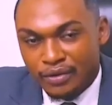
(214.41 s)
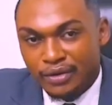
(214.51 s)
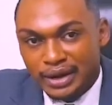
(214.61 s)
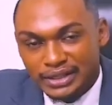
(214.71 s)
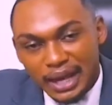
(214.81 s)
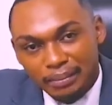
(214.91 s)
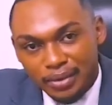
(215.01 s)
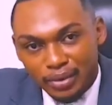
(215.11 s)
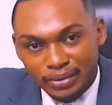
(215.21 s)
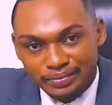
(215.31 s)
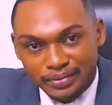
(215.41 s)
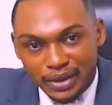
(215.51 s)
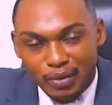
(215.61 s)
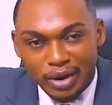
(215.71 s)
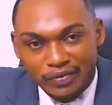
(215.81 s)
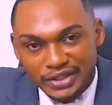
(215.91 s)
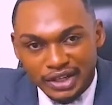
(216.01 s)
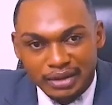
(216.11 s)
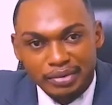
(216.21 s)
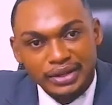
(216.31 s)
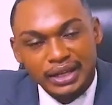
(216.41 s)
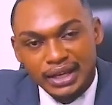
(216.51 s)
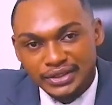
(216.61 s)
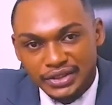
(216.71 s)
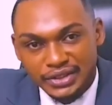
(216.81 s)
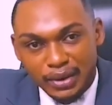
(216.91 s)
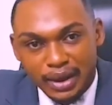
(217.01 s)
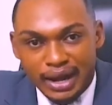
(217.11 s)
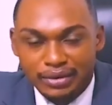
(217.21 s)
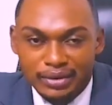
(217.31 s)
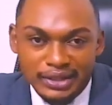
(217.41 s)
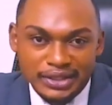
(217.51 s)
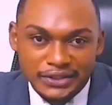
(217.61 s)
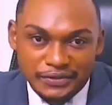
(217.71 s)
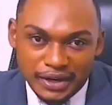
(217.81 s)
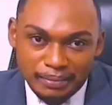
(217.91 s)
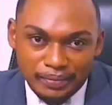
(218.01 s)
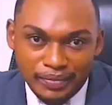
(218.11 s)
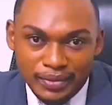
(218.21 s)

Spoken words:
For example, in one of the celebrated cases that we handled in this firm,